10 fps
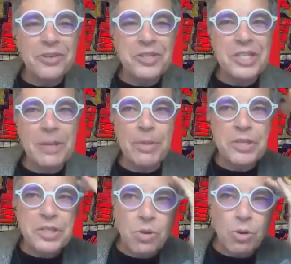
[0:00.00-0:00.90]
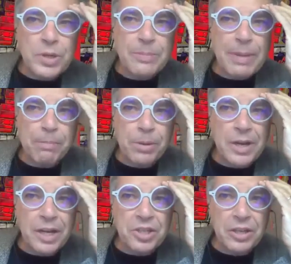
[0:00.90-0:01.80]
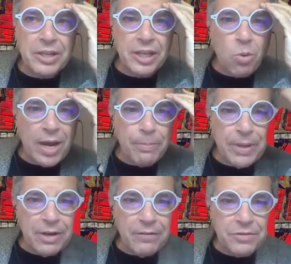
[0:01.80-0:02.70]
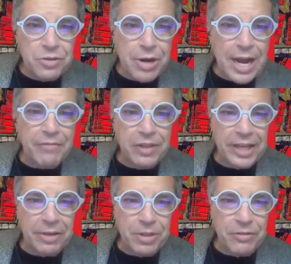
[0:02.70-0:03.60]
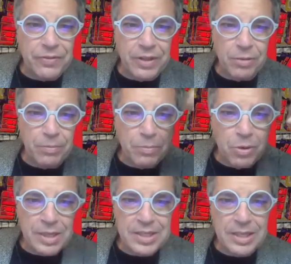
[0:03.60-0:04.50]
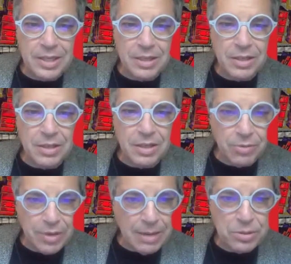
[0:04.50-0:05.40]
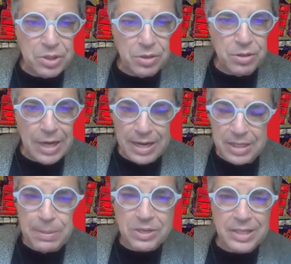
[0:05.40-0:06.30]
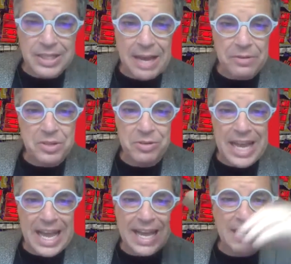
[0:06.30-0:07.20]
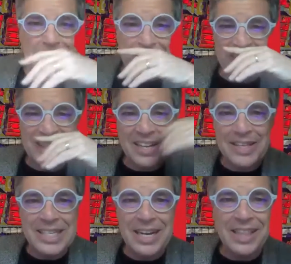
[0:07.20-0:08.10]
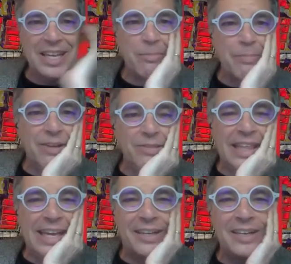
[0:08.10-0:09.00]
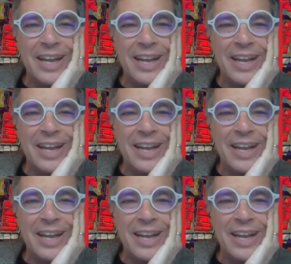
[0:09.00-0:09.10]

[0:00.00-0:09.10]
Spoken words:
just some of the stories about production. You did quite a bit of traveling with the film, Boston, New Hampshire, and especially South Sudan. Can you tell us anything about that